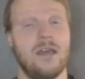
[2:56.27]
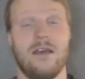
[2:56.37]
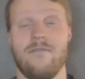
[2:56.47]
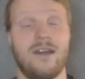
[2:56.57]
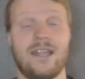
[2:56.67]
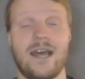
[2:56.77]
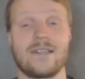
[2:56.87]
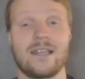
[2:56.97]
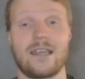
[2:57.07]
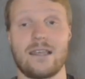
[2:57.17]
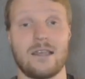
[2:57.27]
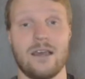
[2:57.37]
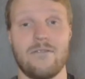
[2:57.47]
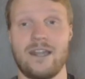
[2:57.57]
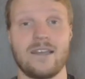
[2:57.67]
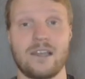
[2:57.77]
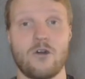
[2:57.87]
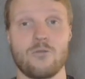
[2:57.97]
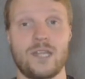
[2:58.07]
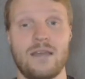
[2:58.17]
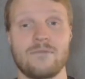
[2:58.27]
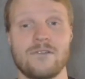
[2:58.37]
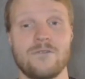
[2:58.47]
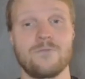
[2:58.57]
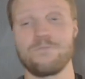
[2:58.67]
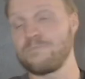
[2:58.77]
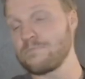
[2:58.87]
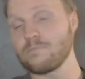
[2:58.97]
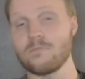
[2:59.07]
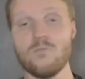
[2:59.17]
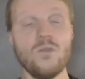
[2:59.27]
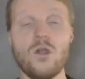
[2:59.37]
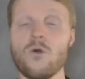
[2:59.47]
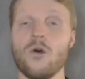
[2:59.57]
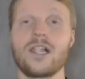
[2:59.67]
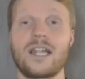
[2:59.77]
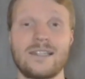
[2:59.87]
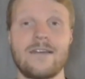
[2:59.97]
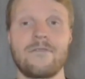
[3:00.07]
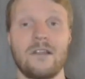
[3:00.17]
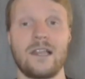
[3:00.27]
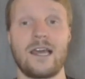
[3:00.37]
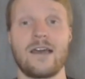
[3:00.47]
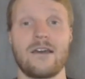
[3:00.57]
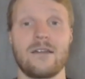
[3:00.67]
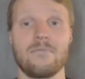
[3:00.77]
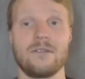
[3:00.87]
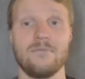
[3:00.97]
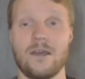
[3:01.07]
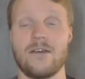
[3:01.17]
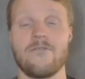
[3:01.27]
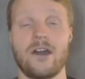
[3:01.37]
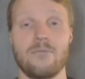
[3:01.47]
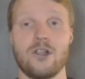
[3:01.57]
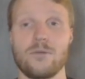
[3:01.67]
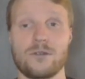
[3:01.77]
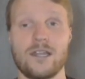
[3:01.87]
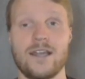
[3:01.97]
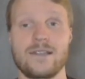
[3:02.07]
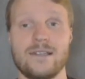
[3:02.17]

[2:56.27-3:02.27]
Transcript: a fantastic home team. So Haaland is definitely a viable option as